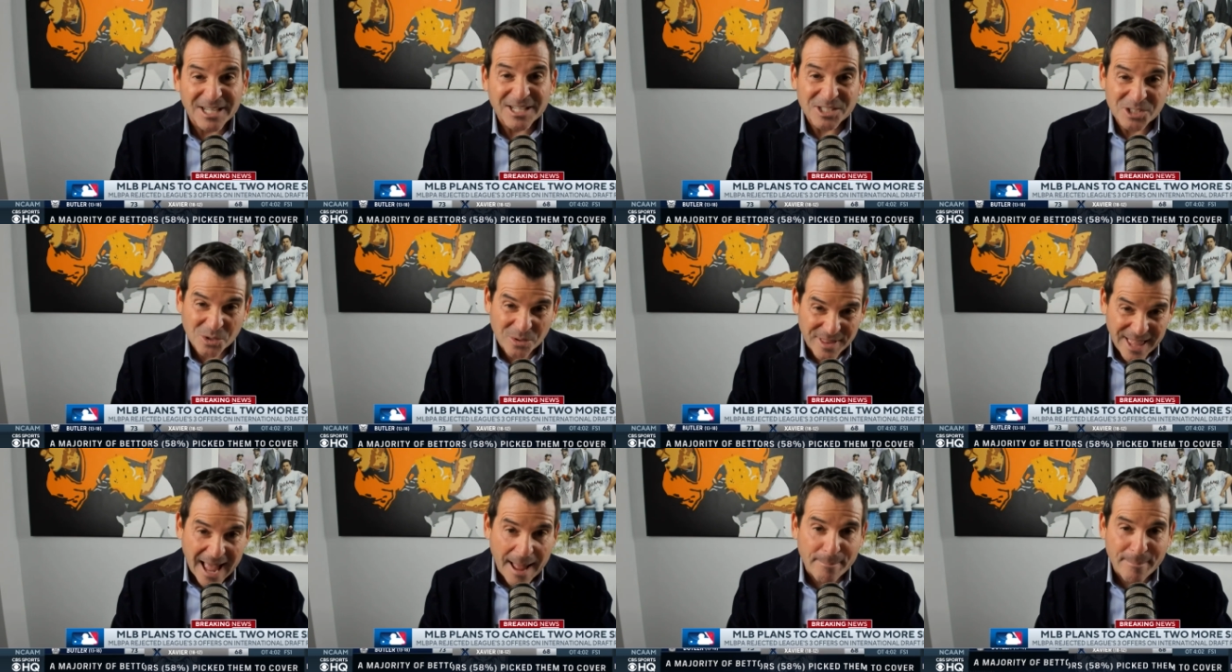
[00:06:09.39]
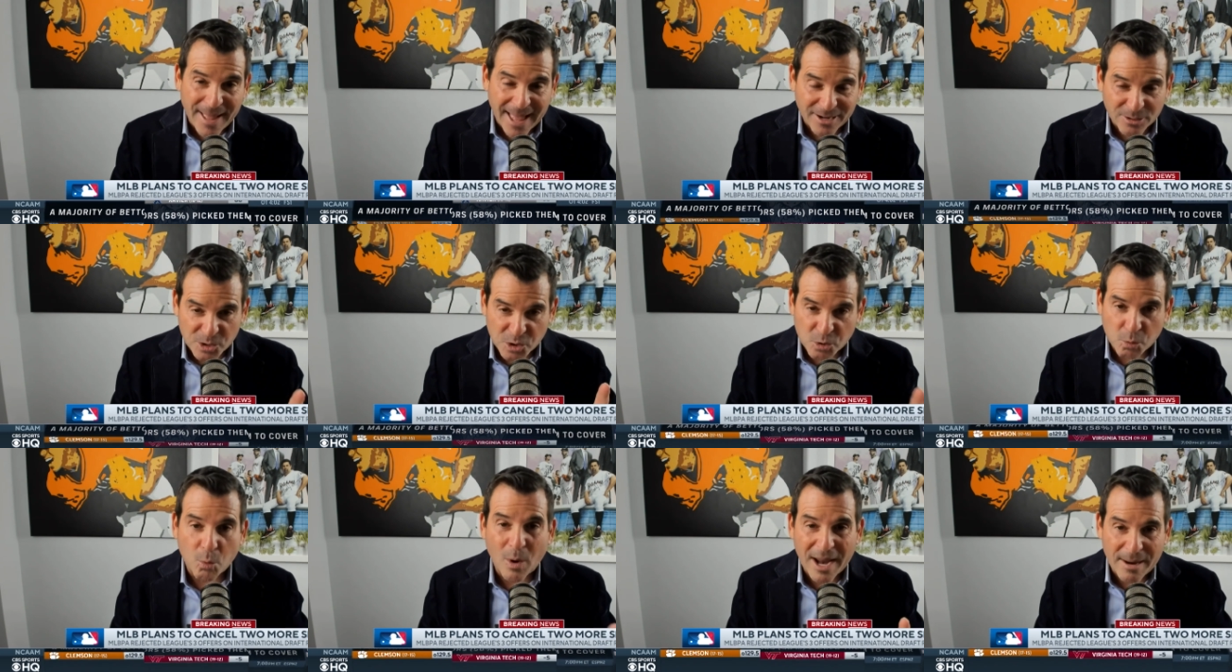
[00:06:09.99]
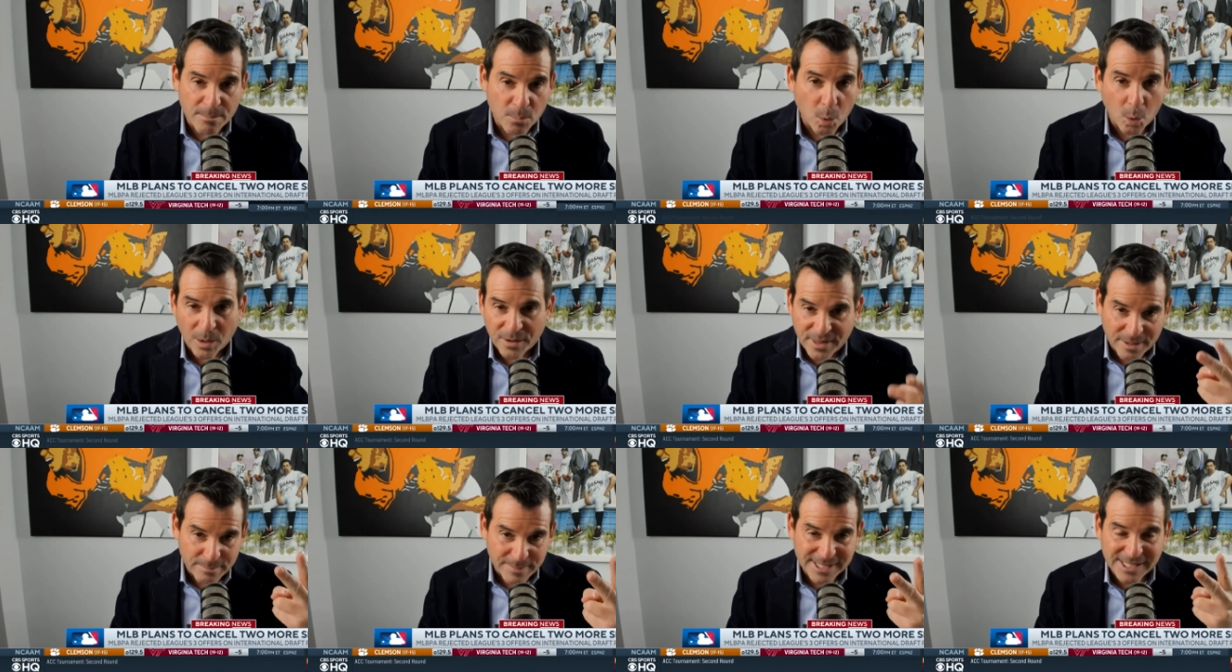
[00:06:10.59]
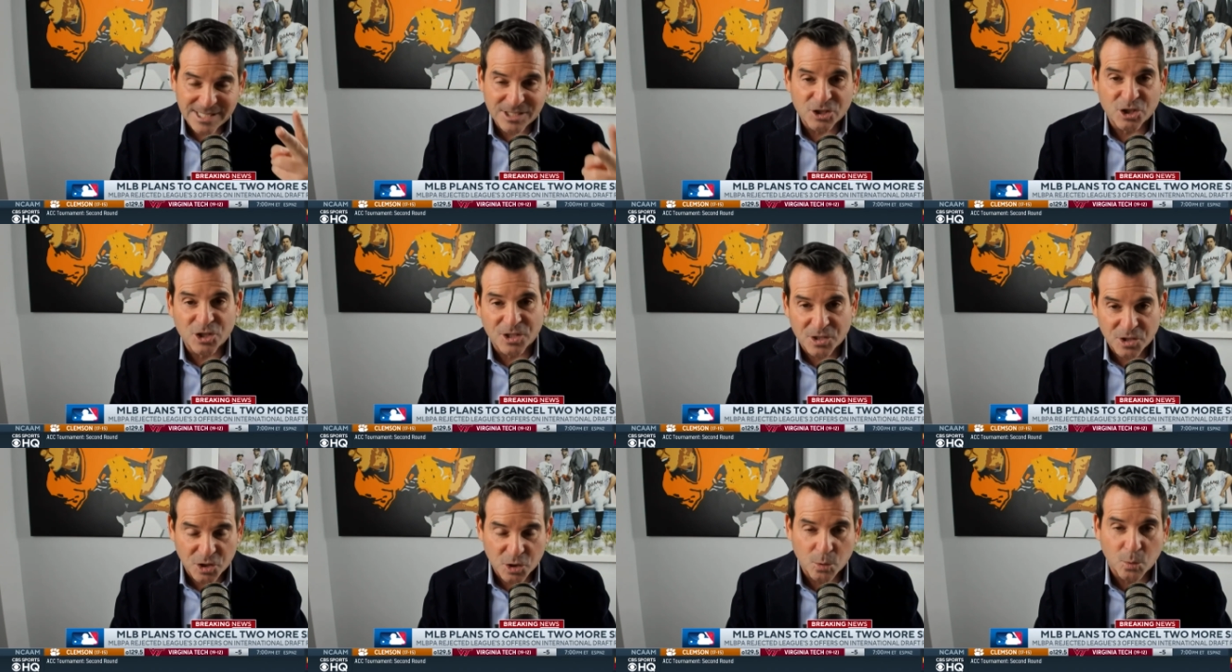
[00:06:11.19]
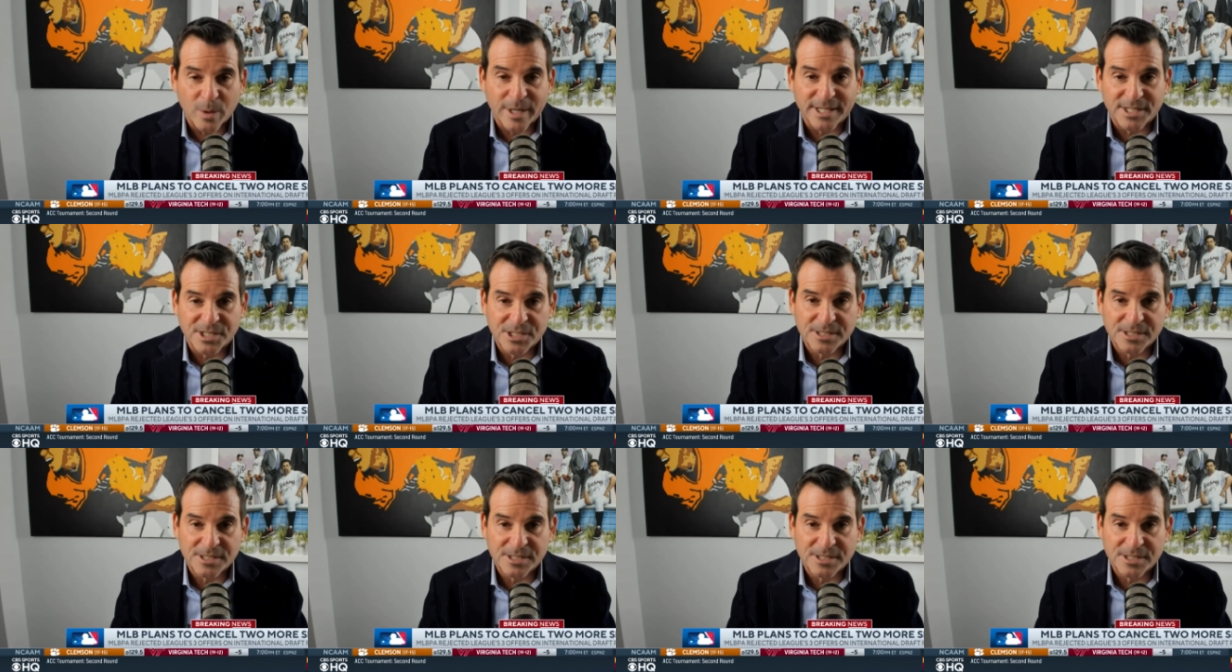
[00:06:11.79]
So that matters way more than missing just 2 weeks.